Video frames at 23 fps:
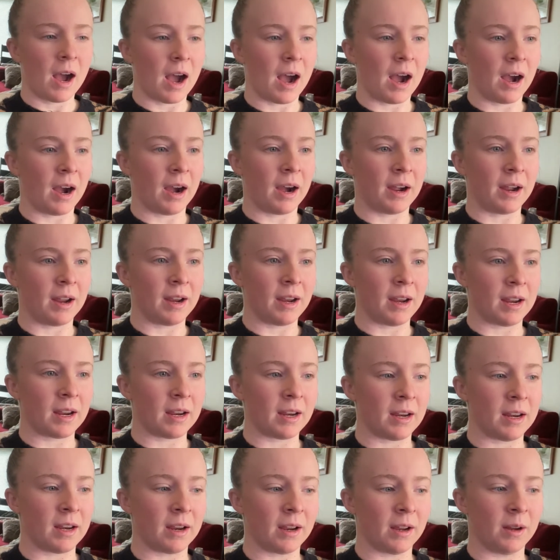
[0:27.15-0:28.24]
I
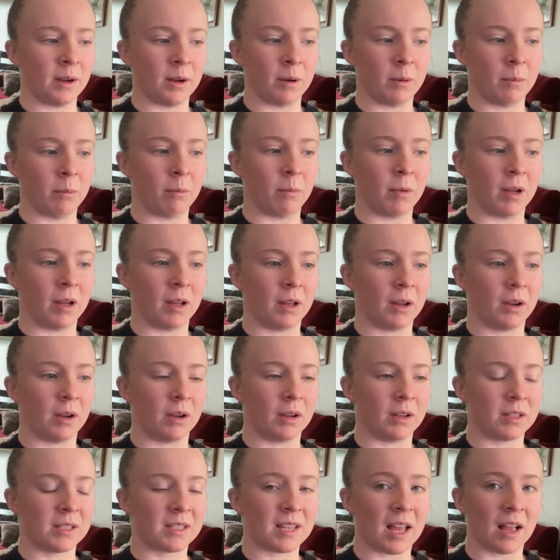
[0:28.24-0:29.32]
am
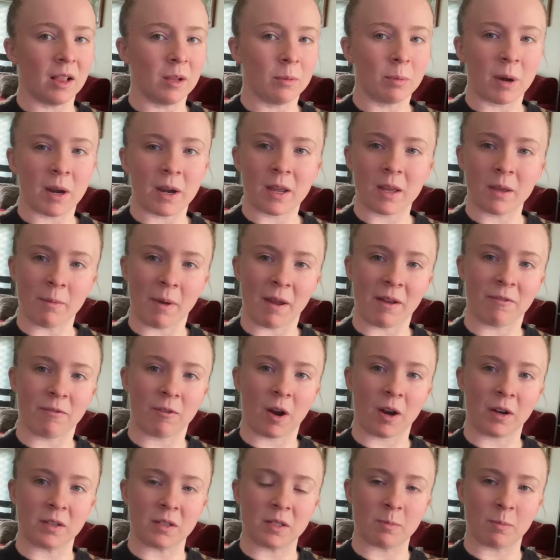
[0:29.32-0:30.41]
celebrating my
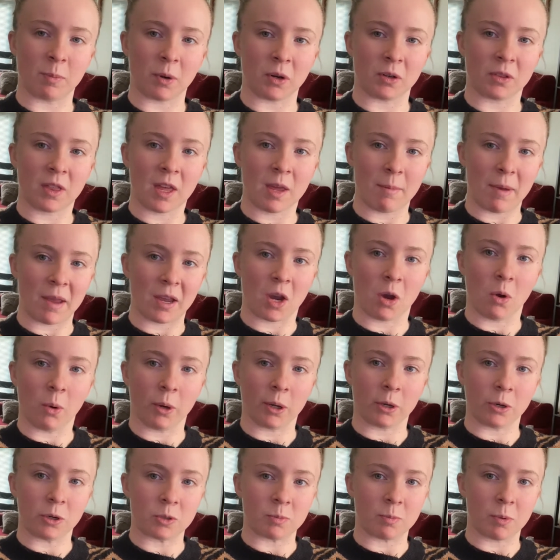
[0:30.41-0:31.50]
friend's birthday, my
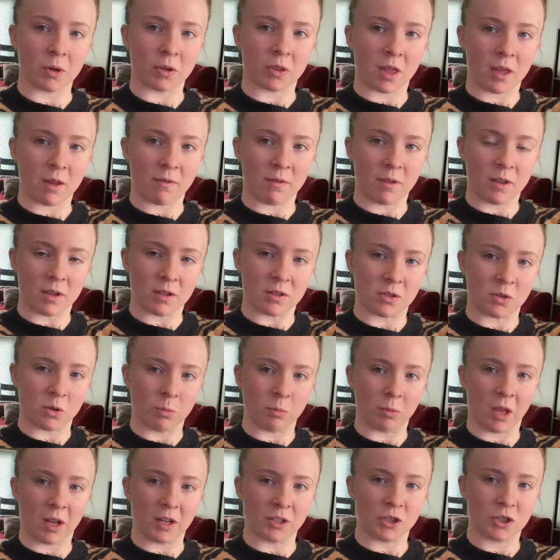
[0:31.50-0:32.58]
coworker's birthday, via
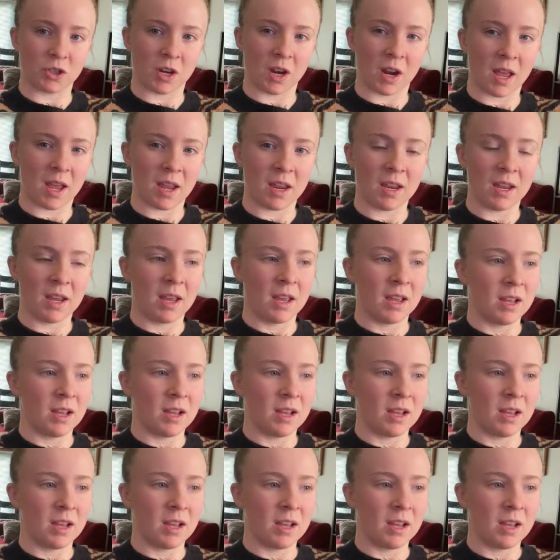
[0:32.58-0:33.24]
Zoom lunch today.